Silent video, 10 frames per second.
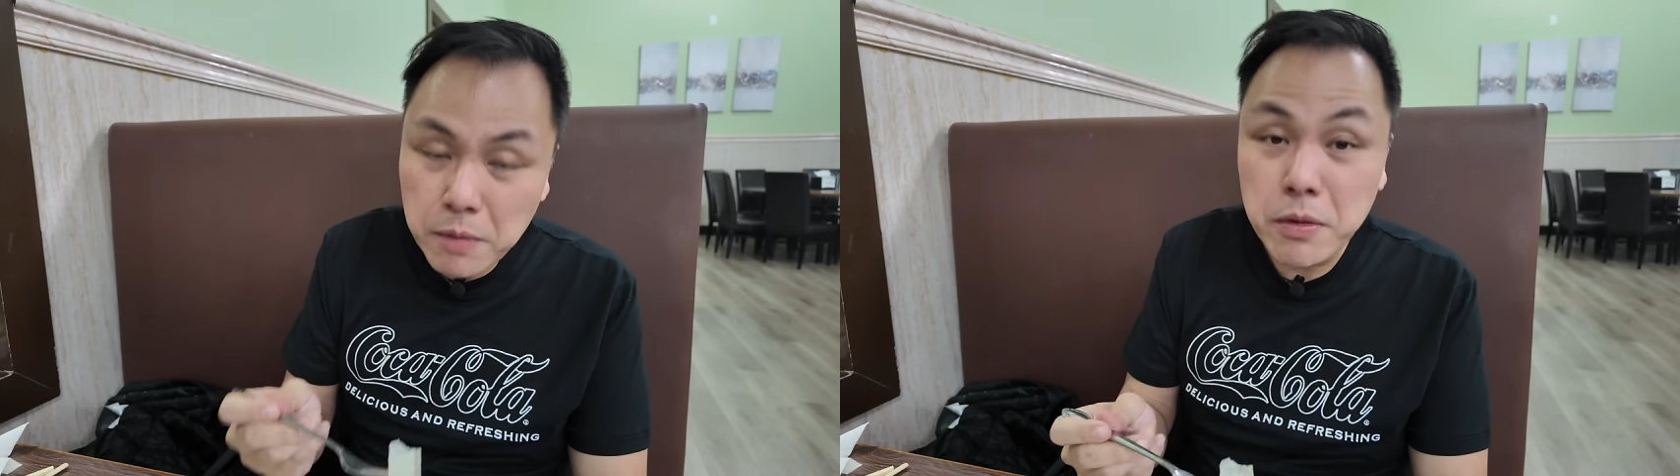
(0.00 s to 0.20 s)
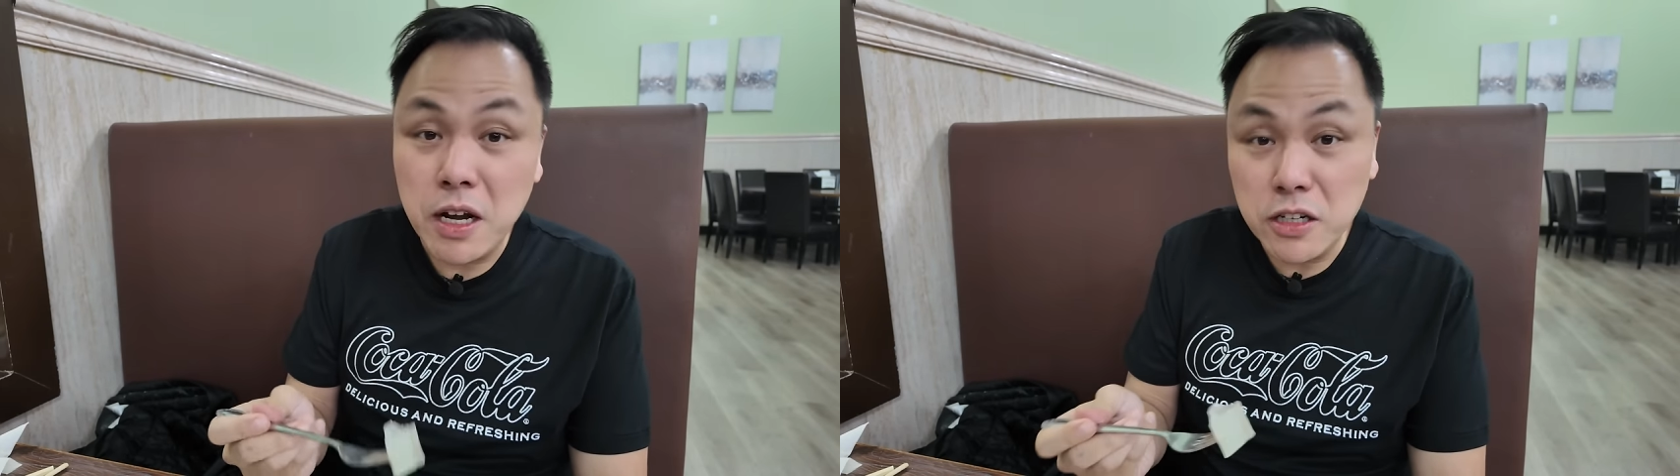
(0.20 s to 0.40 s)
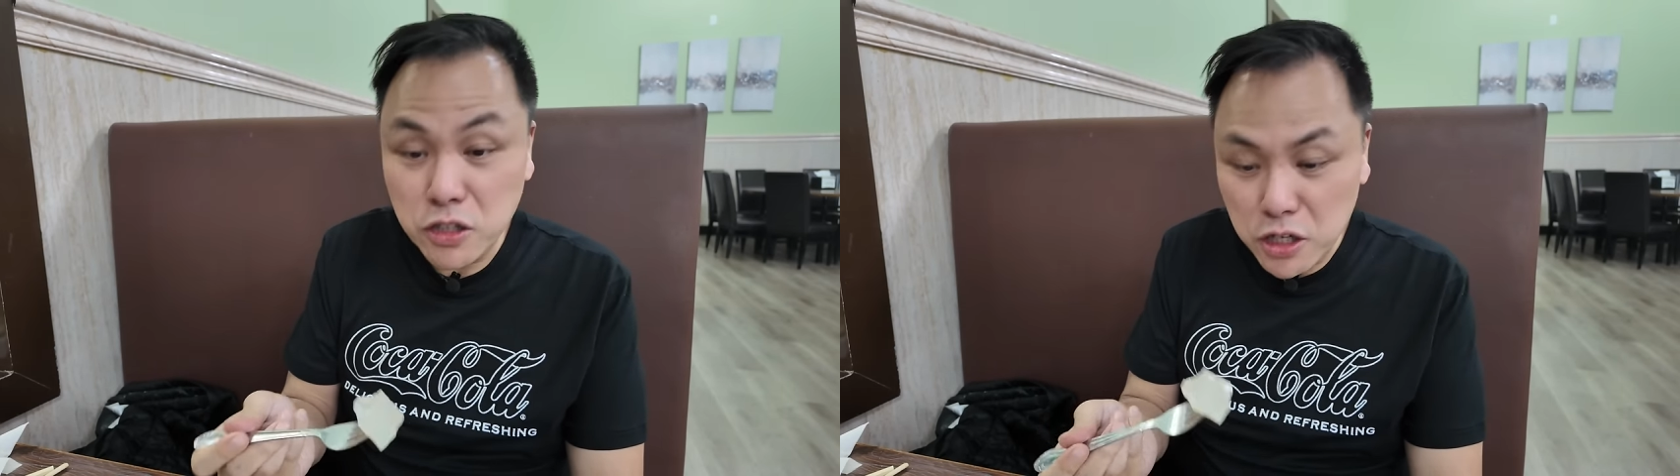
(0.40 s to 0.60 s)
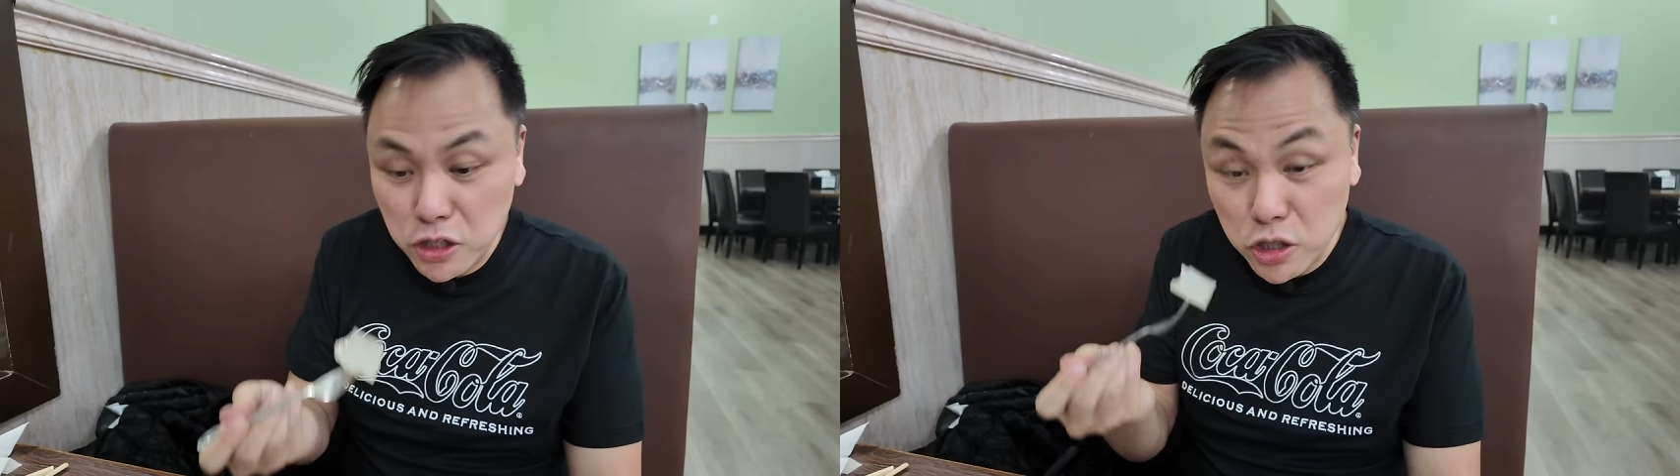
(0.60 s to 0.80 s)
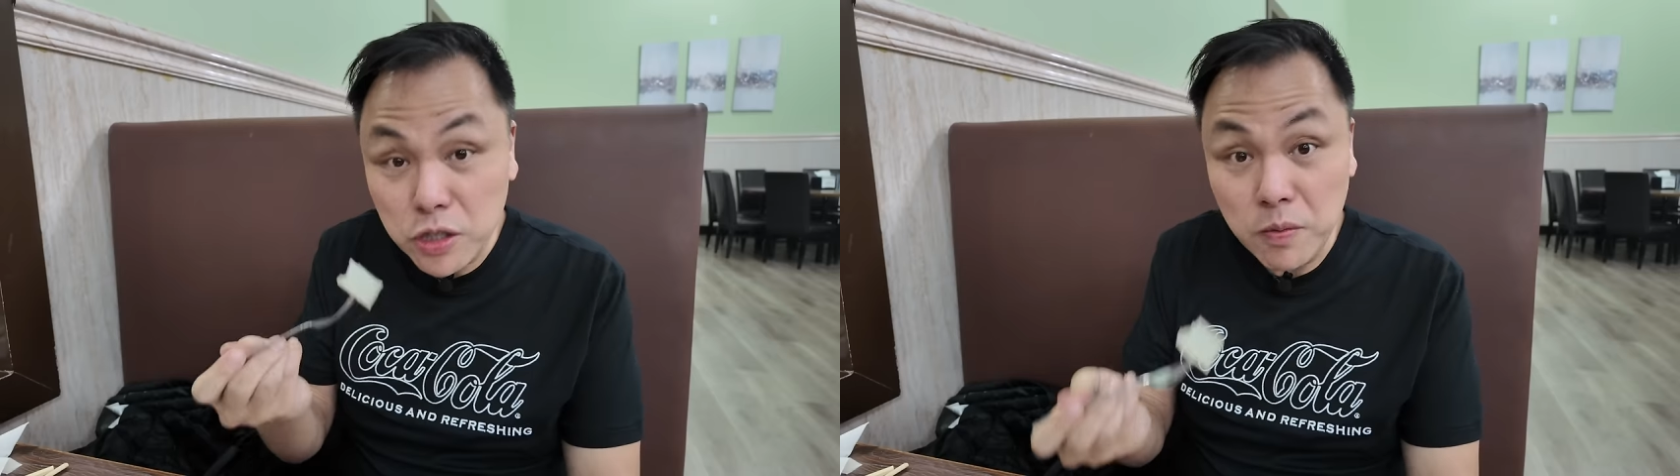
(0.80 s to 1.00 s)
but I can
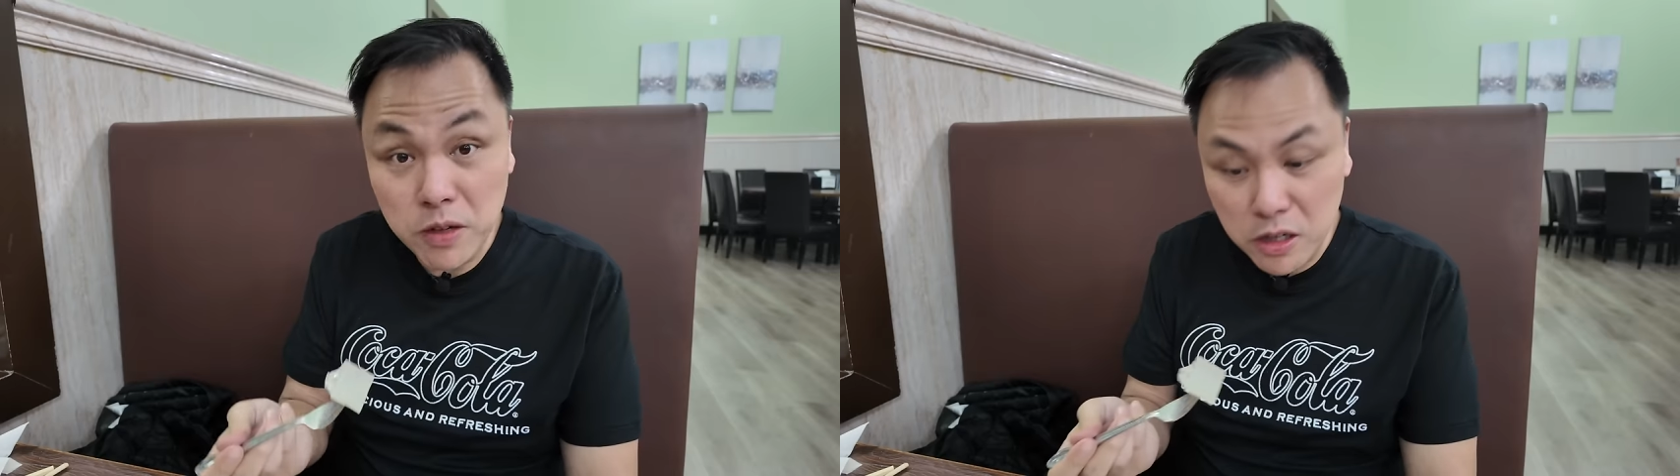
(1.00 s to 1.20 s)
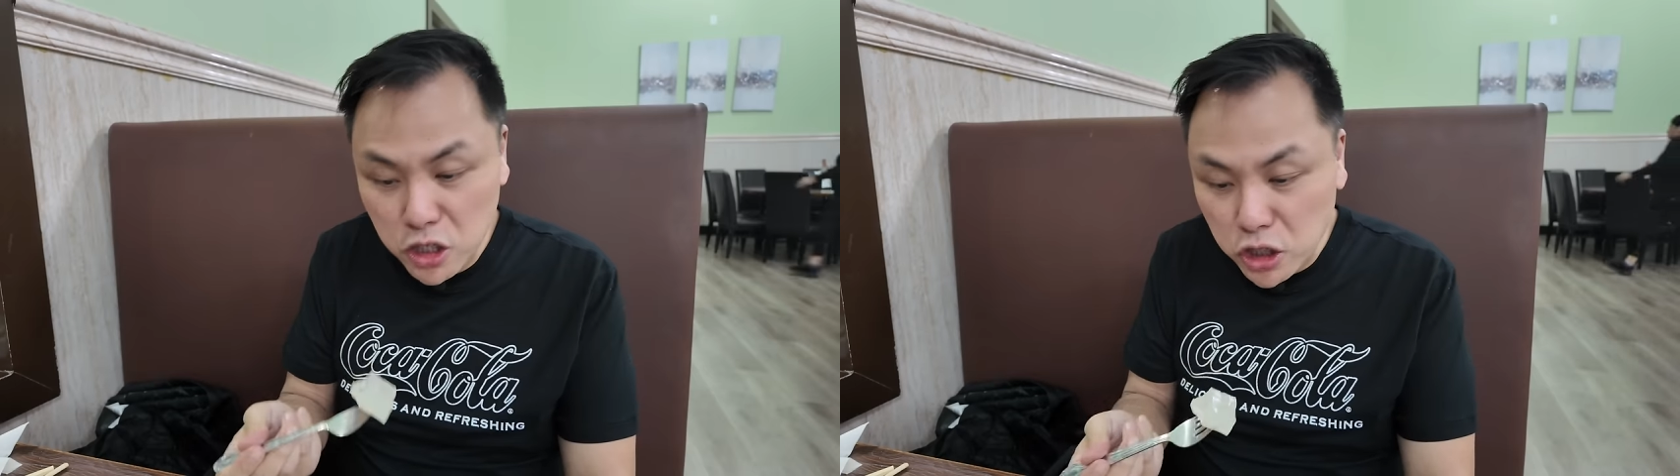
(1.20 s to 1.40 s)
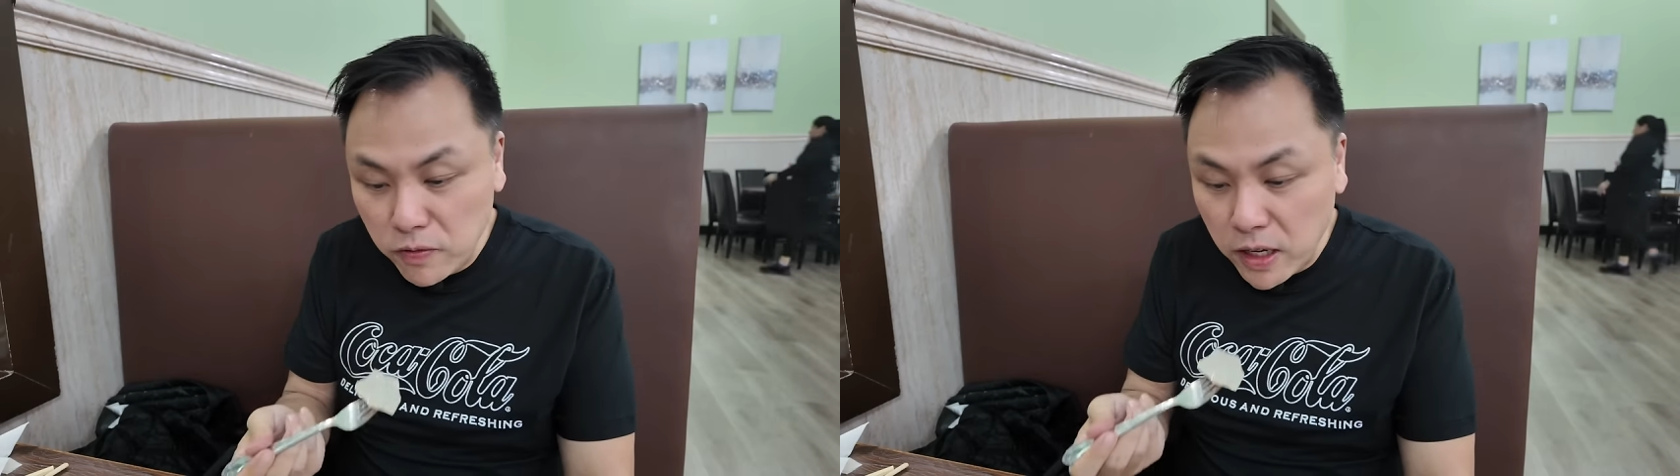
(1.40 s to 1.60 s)
taste the lychee